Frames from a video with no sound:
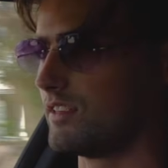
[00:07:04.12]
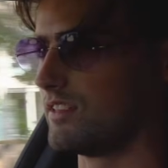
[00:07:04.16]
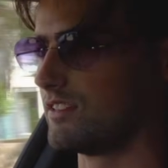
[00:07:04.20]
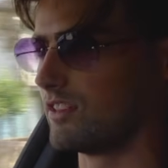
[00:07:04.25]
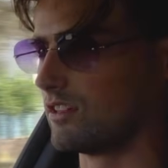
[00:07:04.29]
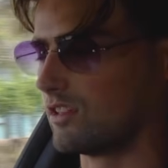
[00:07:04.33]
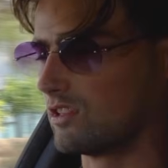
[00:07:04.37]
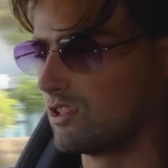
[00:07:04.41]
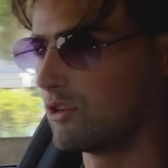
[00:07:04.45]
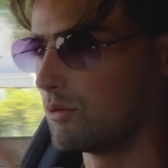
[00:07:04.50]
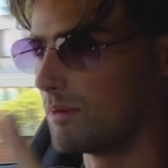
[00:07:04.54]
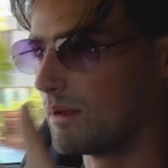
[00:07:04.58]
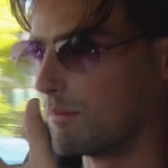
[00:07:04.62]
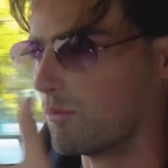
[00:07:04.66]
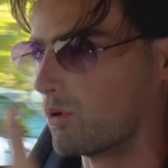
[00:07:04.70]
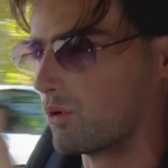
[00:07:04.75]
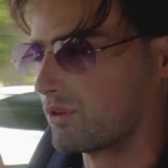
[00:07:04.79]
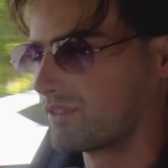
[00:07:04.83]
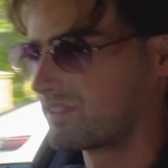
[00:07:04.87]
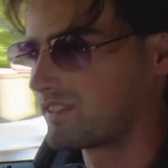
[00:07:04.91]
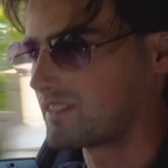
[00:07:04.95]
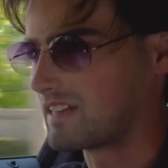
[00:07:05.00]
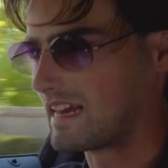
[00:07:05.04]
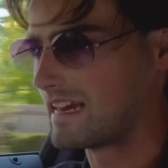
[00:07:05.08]
is a little bit more
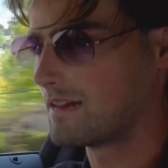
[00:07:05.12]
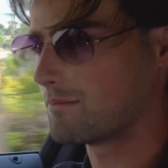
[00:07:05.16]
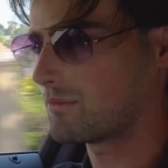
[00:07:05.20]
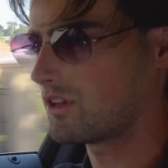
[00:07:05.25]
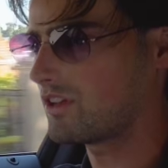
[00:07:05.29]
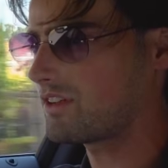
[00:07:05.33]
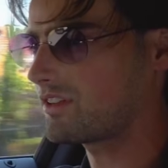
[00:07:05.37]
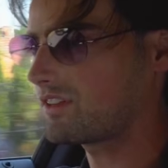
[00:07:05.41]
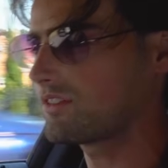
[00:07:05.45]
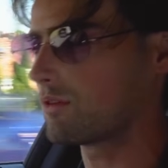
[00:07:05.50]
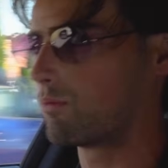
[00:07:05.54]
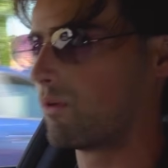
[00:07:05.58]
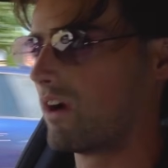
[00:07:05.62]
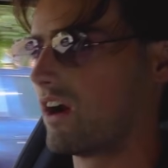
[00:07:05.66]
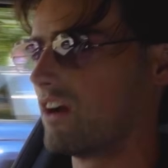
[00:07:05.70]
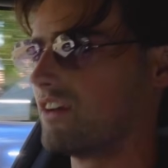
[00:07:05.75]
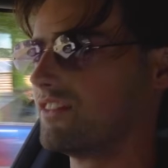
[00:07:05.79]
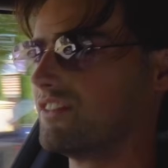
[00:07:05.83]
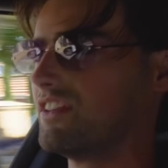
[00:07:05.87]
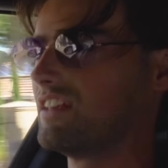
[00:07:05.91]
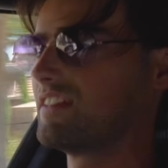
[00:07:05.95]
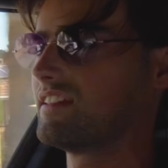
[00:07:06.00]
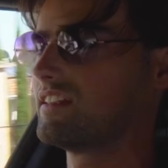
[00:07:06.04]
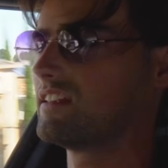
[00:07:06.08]
seamless,
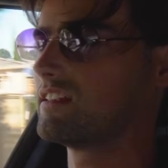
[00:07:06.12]
whereas this